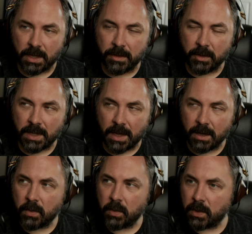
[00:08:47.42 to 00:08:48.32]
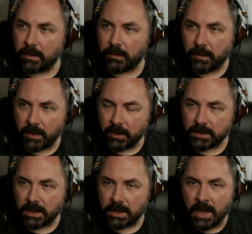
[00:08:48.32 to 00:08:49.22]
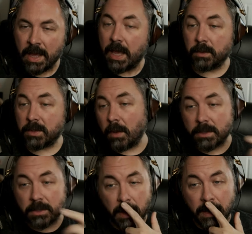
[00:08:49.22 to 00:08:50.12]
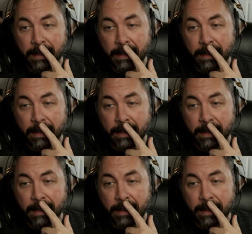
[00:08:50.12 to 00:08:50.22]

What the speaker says: it was kind of cool at first. And it was always great.